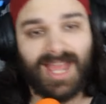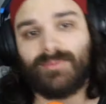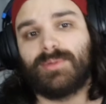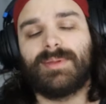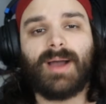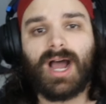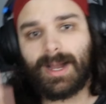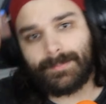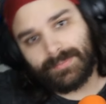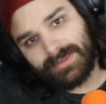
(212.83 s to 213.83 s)
Cowboy
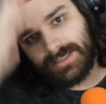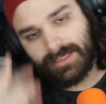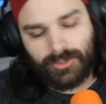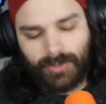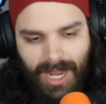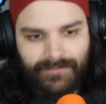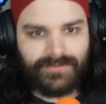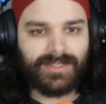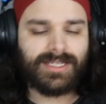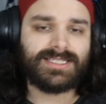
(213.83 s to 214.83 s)
Bebop, the
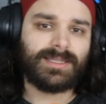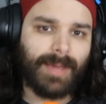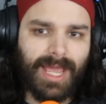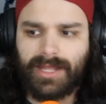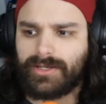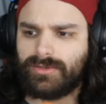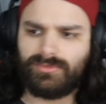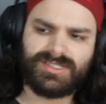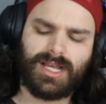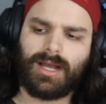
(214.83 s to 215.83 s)
graphics, the
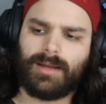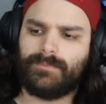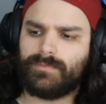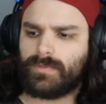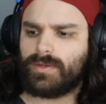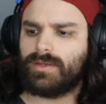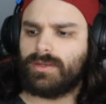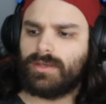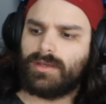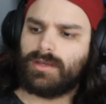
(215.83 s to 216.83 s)
panels. Um,
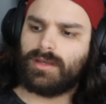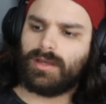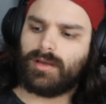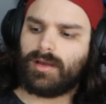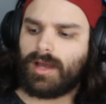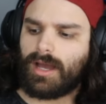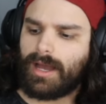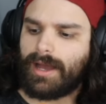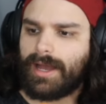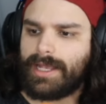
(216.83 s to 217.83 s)

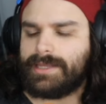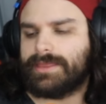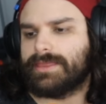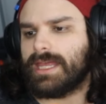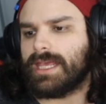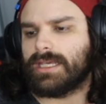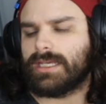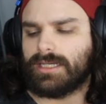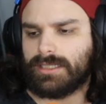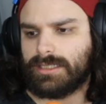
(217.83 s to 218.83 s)
I think